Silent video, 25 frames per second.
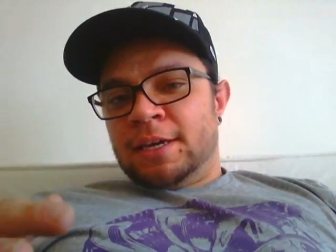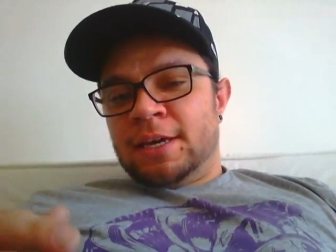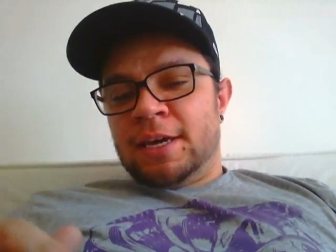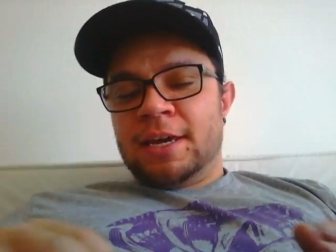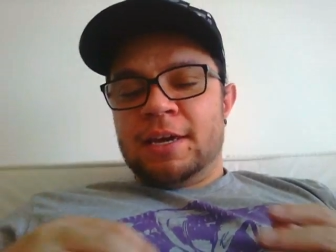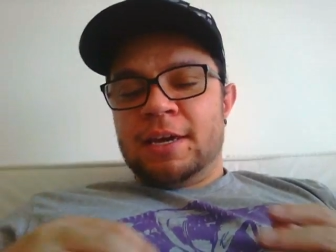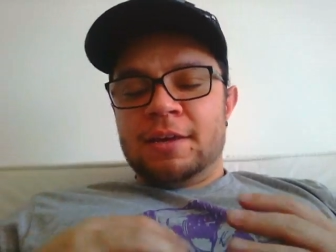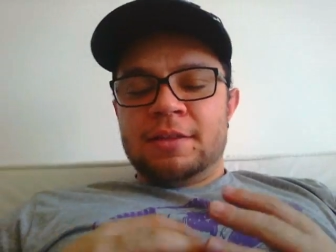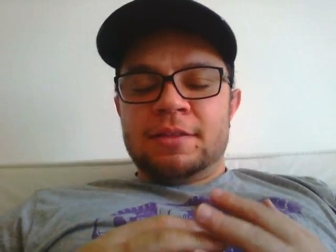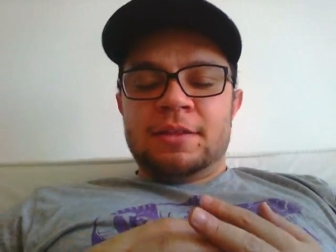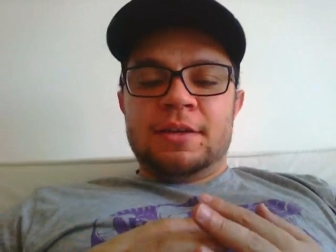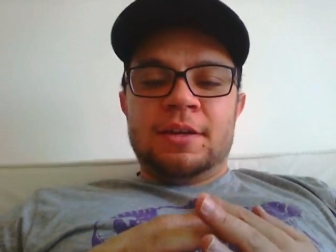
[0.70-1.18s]

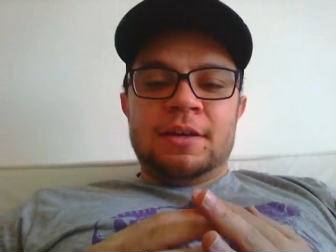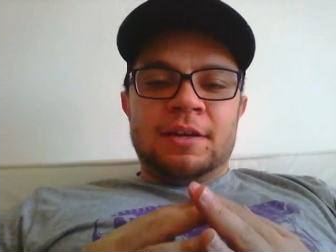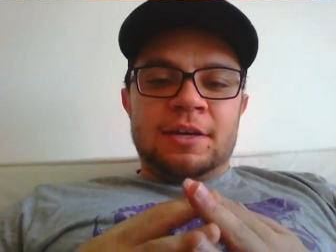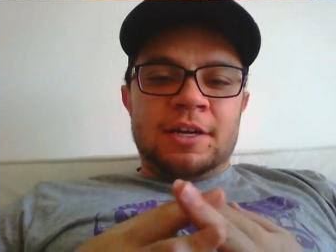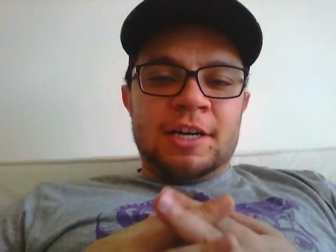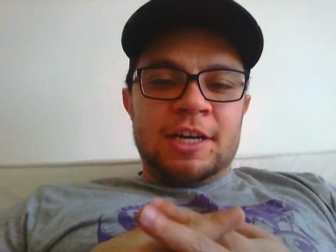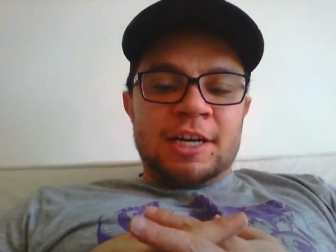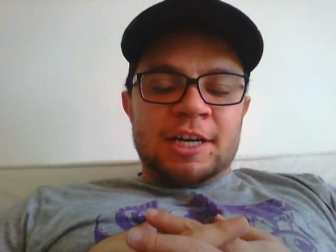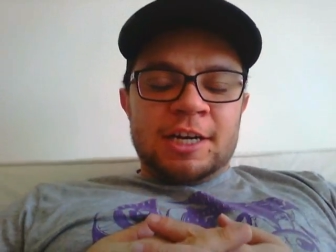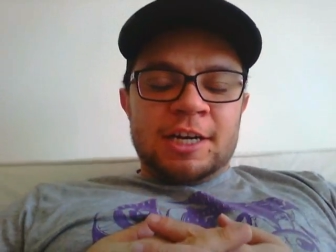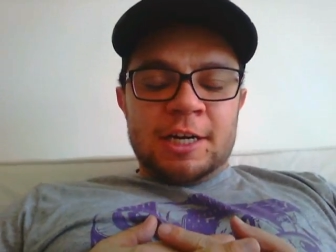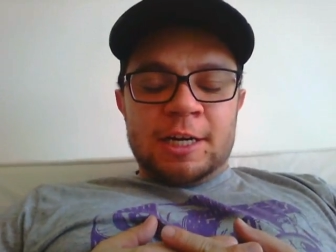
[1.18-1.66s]
Hey
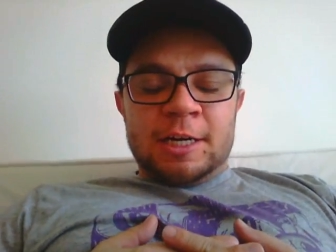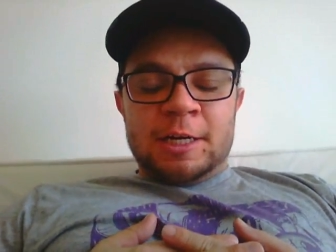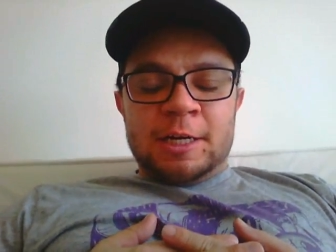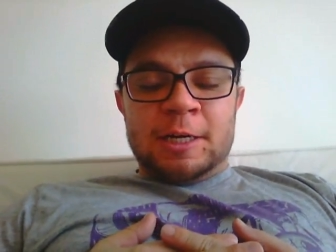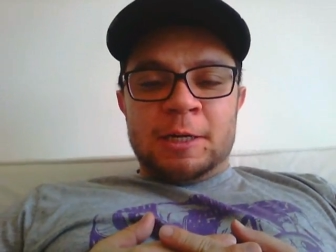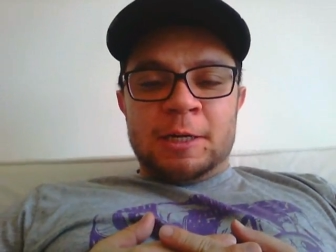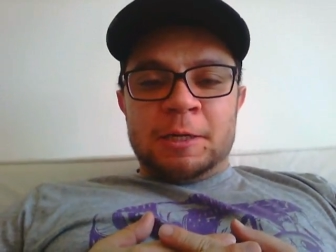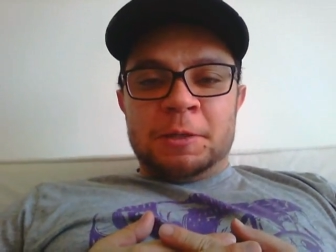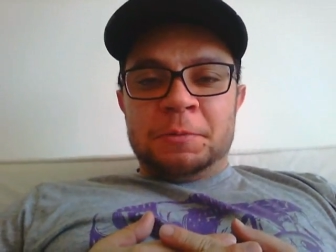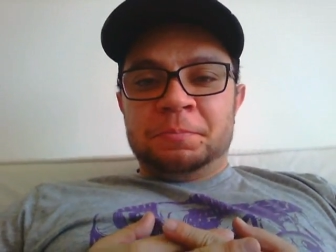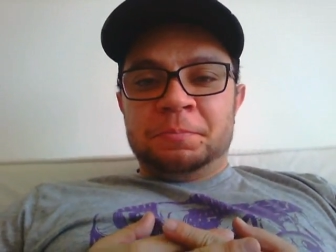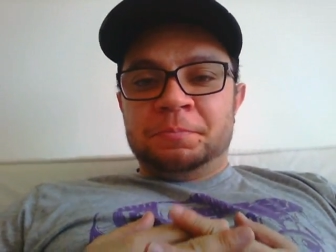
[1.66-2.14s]
there,
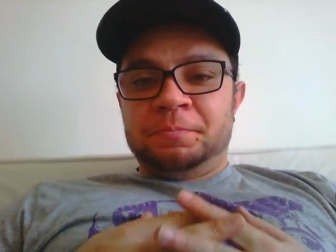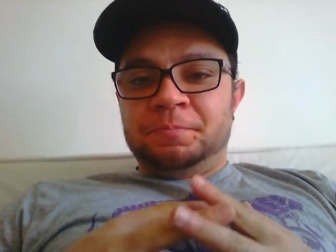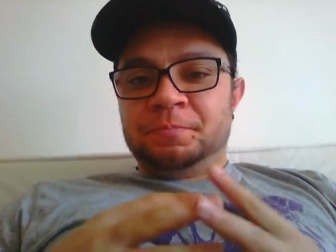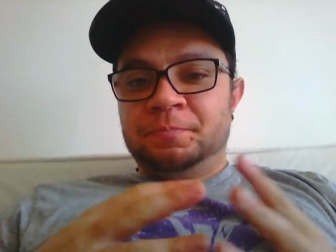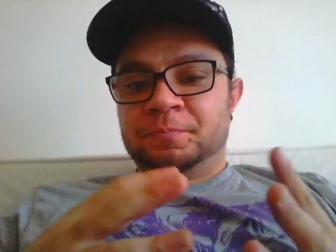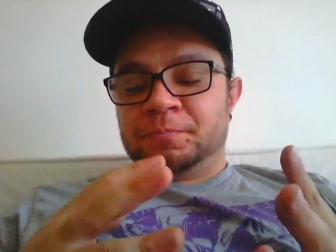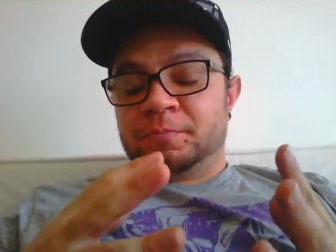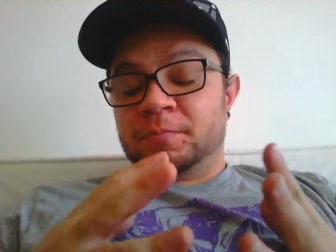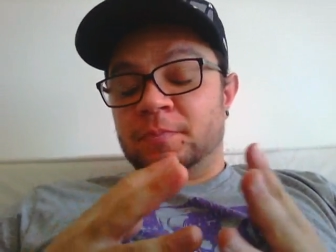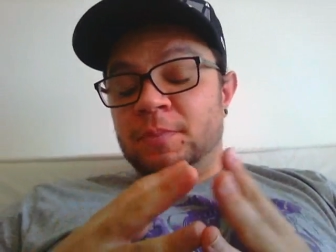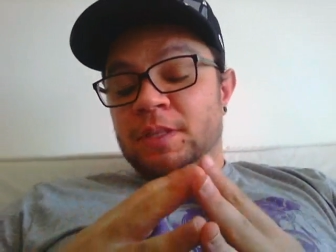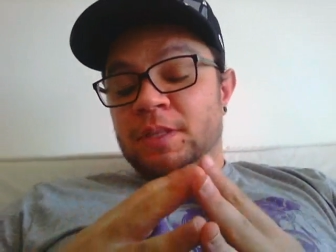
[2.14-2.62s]
um,
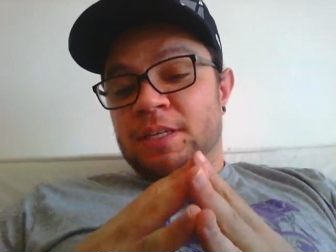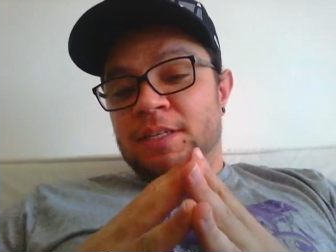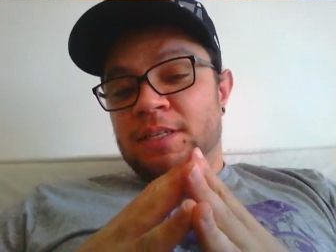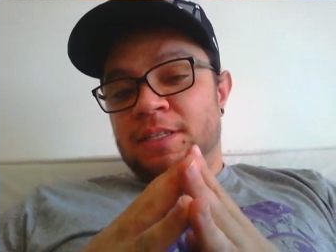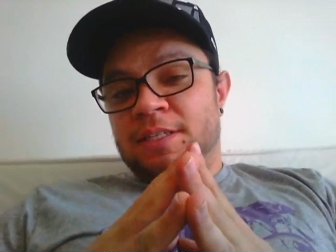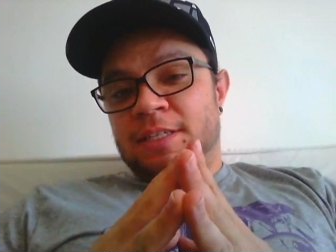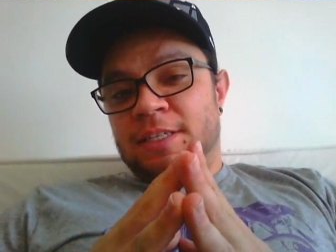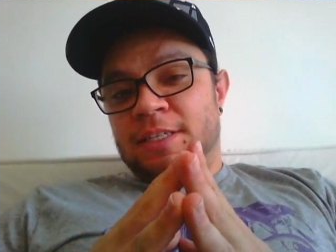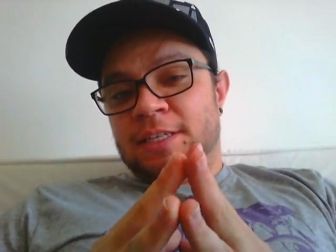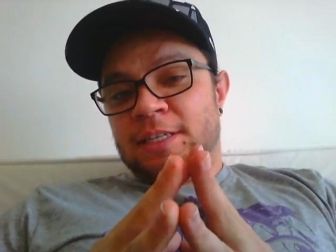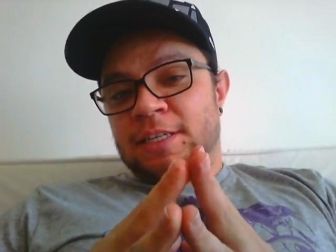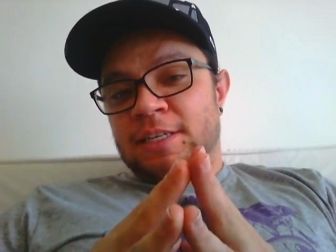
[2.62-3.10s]

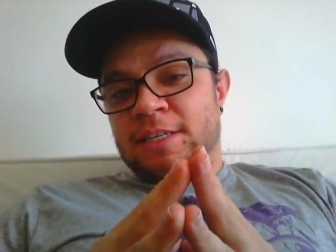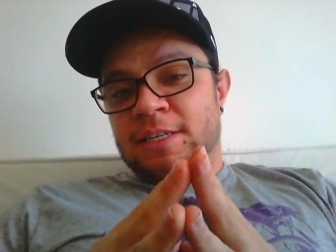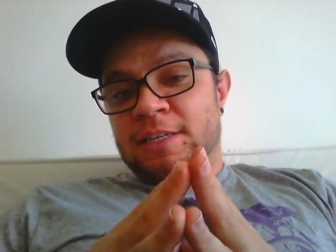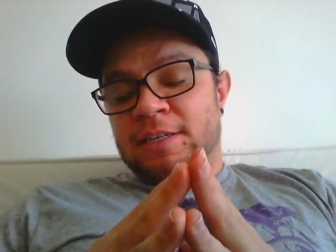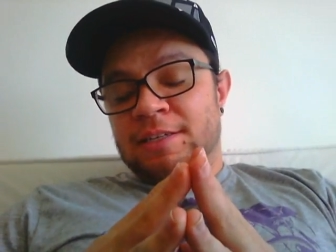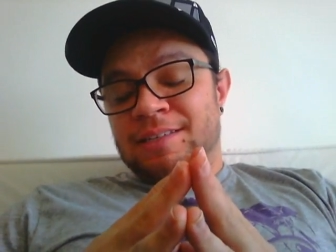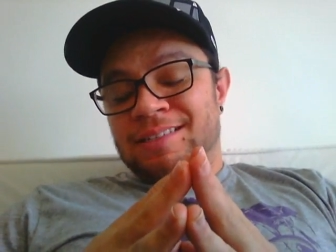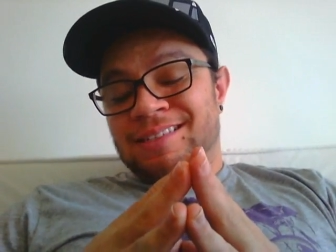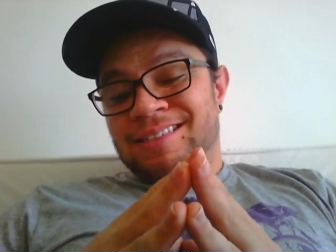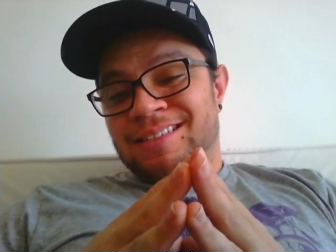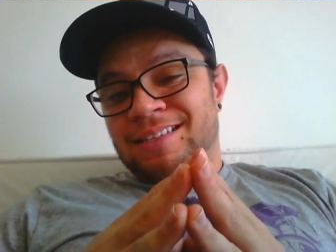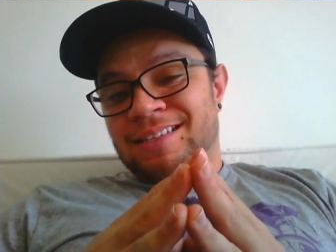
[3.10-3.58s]
this
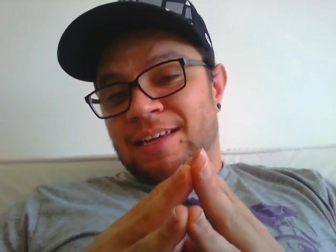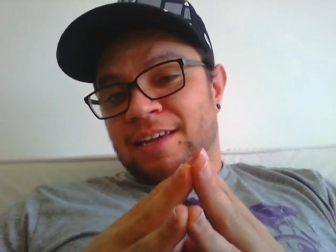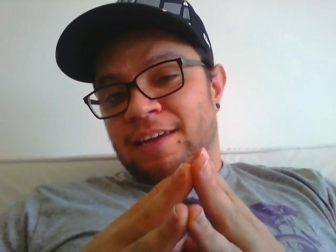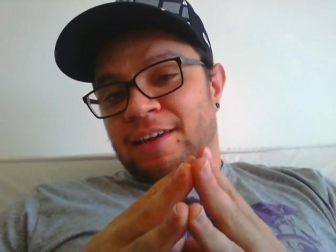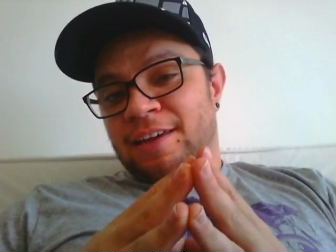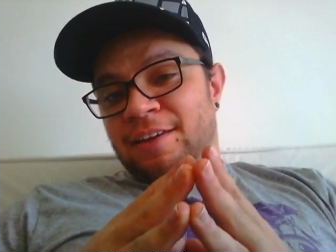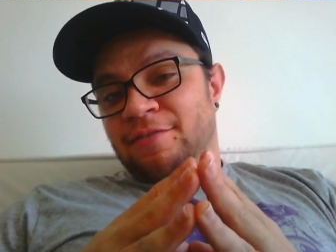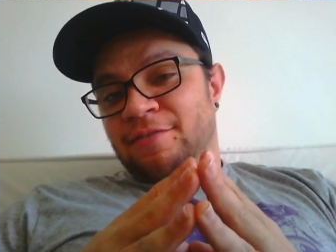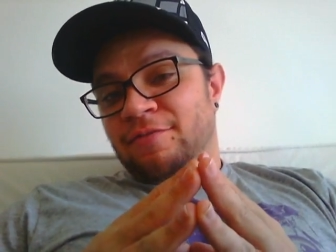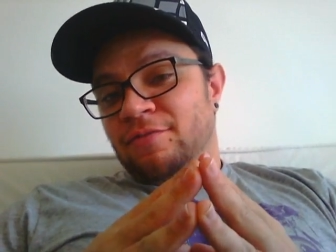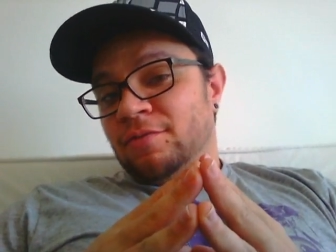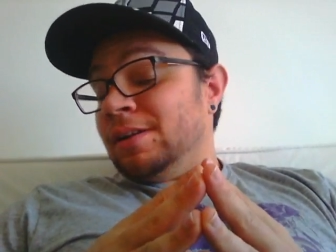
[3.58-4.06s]
is
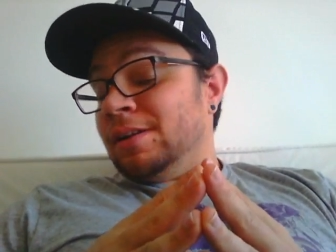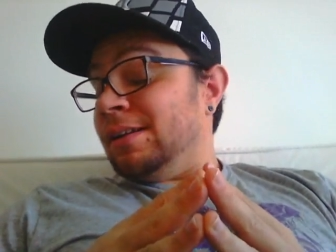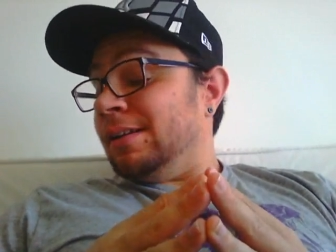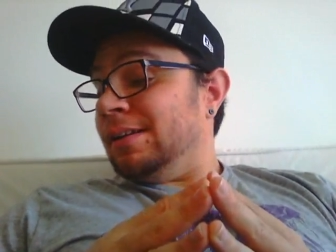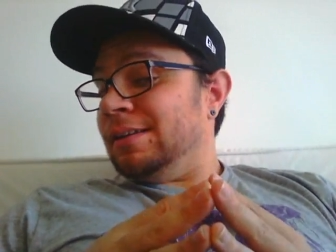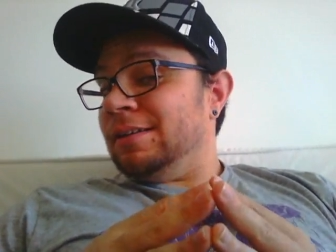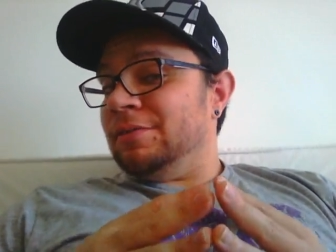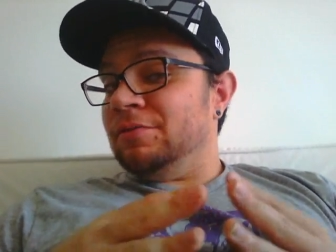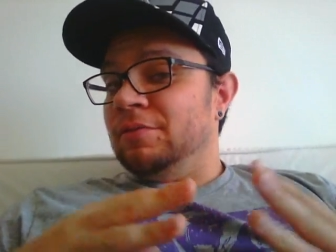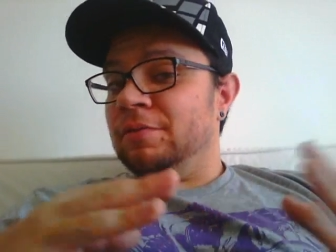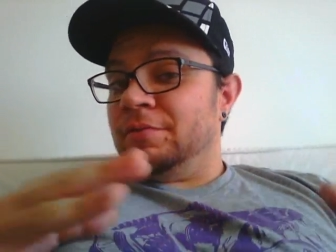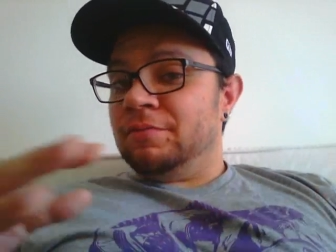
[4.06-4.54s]
a
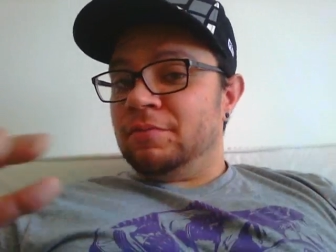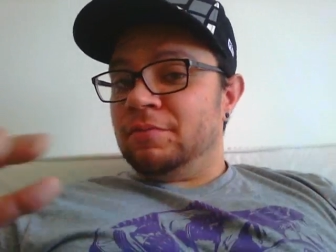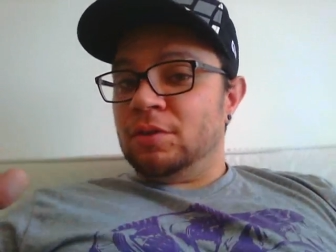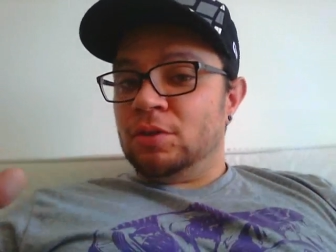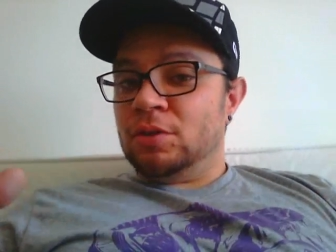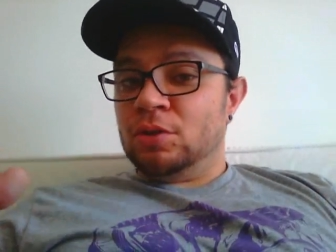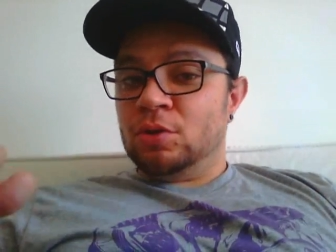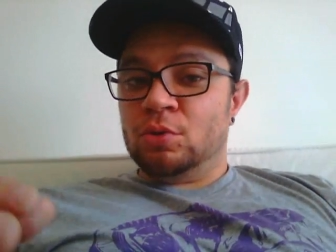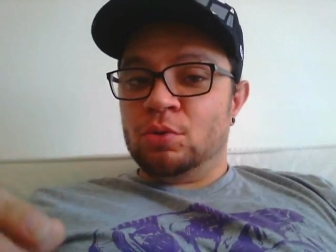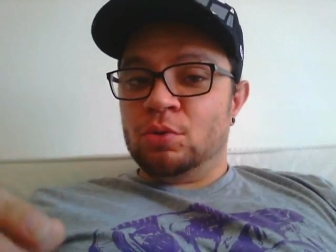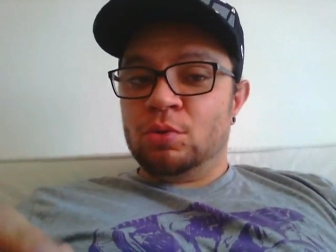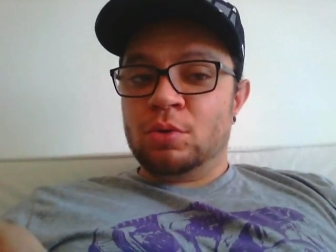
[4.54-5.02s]
friendly
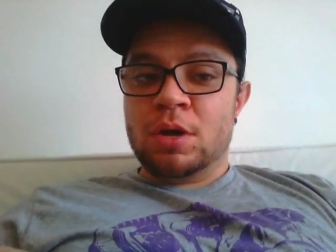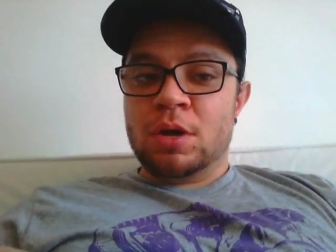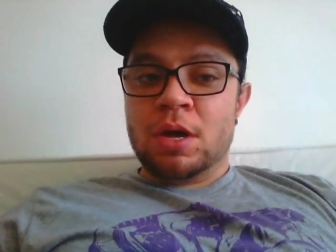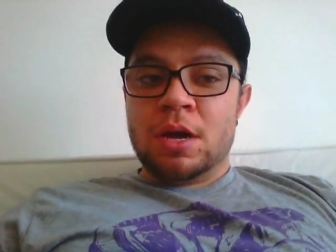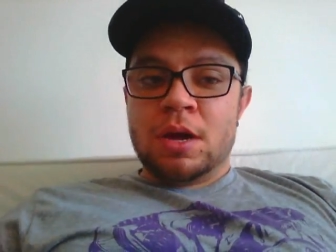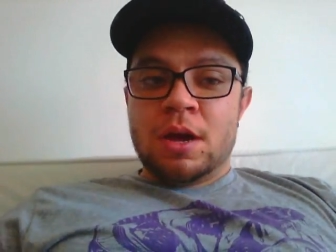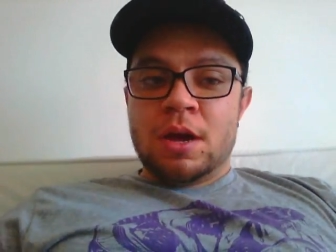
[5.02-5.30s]
review